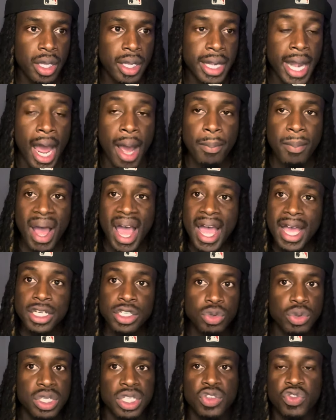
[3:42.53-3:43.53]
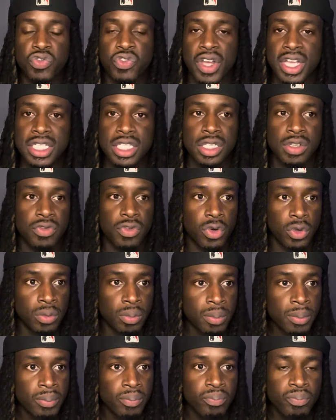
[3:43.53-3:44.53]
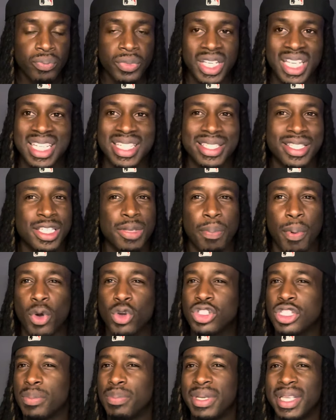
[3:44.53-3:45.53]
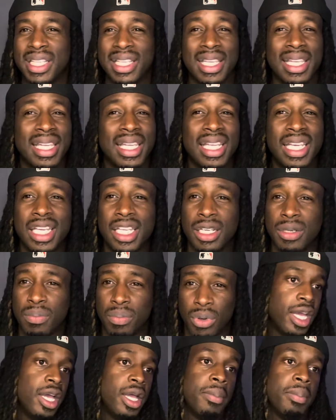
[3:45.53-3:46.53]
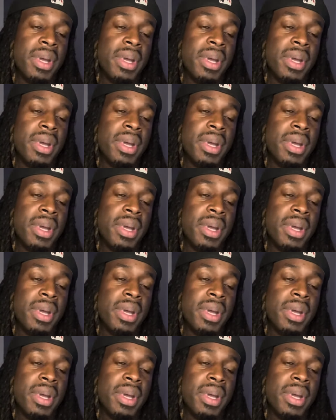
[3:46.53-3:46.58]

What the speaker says: Now, mind you, this festival is supposed to be lit, bro.